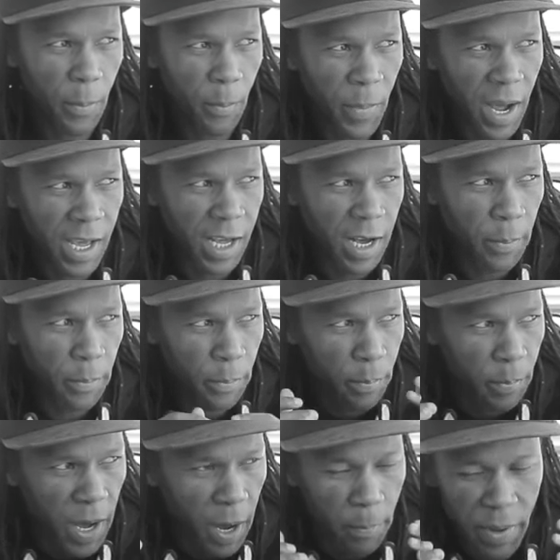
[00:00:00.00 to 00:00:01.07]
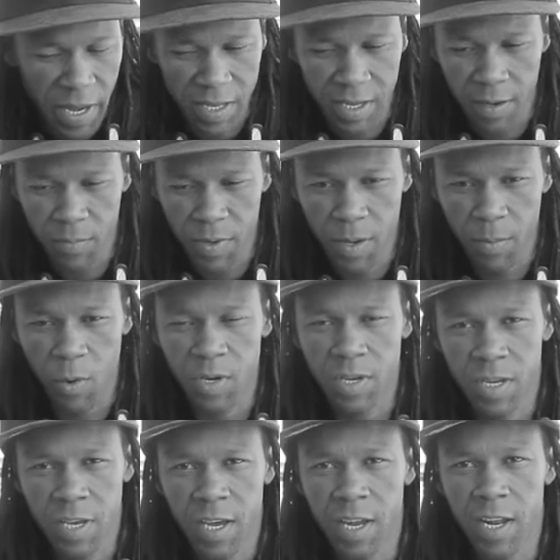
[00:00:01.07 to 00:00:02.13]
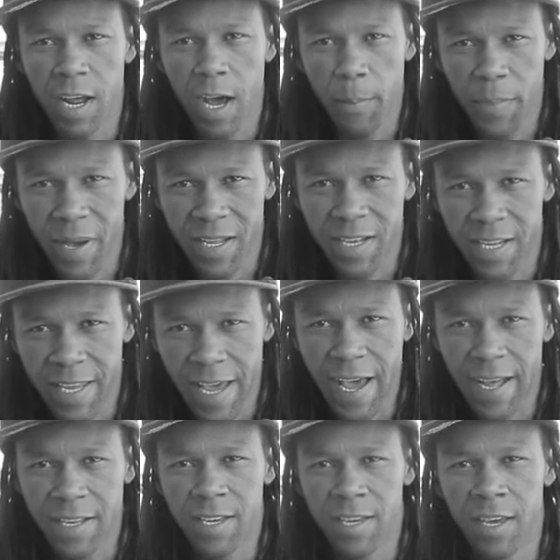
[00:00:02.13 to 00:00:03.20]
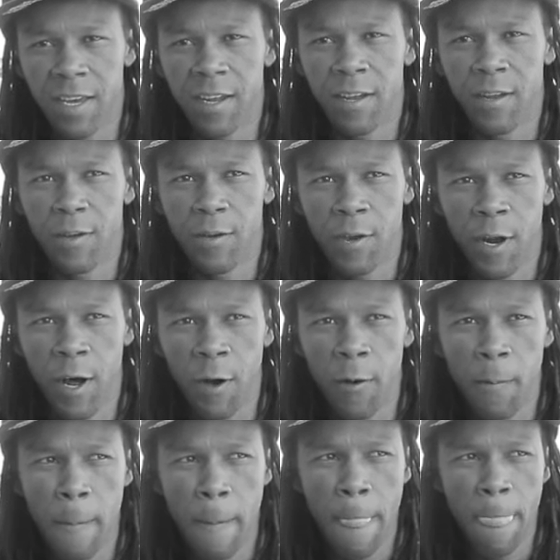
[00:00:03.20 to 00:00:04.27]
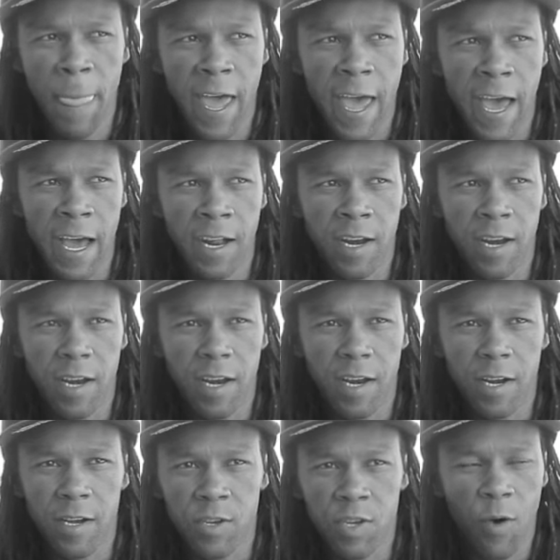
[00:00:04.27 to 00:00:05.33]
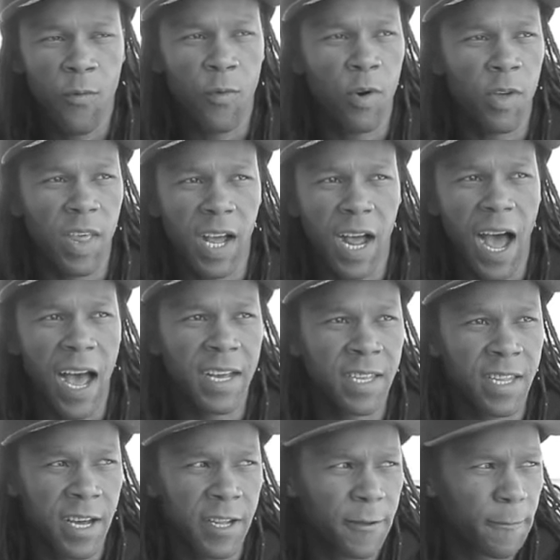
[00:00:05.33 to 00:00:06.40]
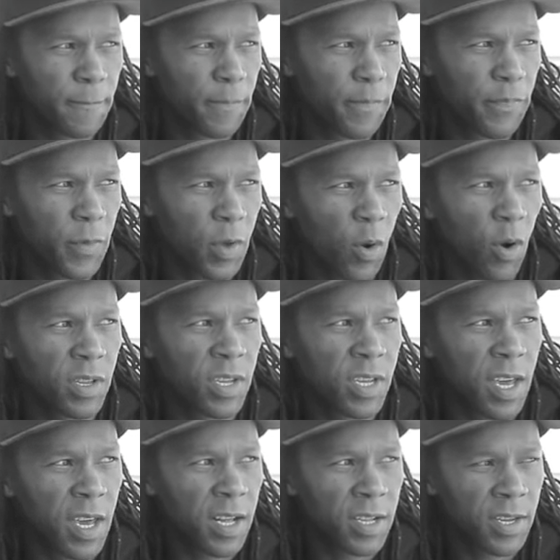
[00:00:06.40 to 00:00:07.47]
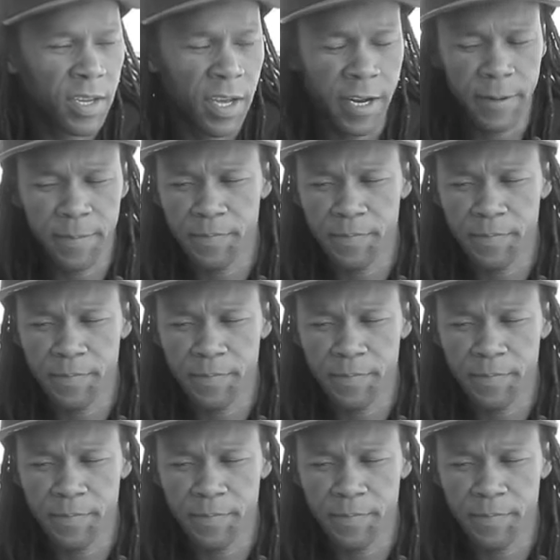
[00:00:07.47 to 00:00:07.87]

make a better b-boy scene, a better dance scene, you know. And so for the guys that got skills in